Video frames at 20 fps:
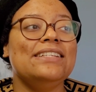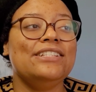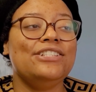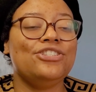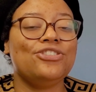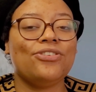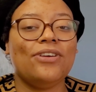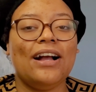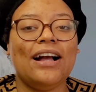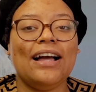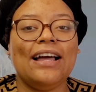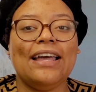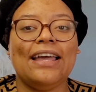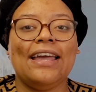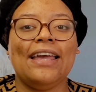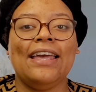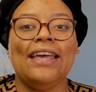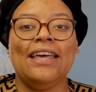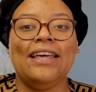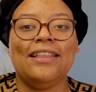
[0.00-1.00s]
did
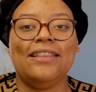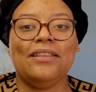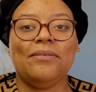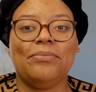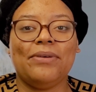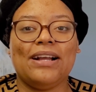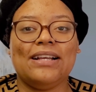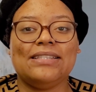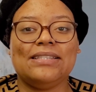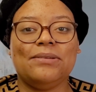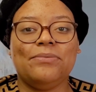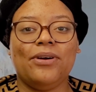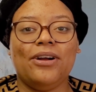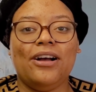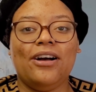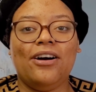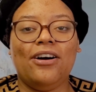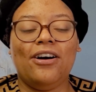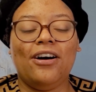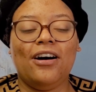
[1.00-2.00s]
try the Brassy
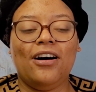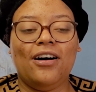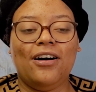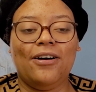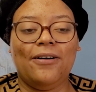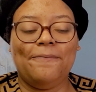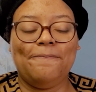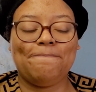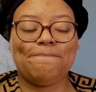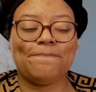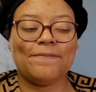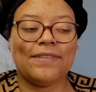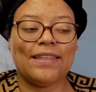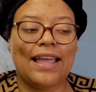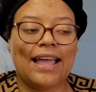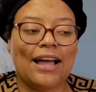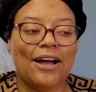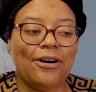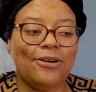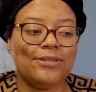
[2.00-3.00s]
Bra um,
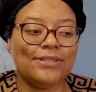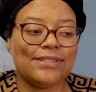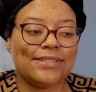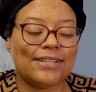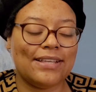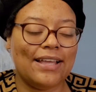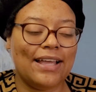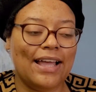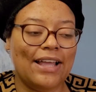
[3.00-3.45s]
out.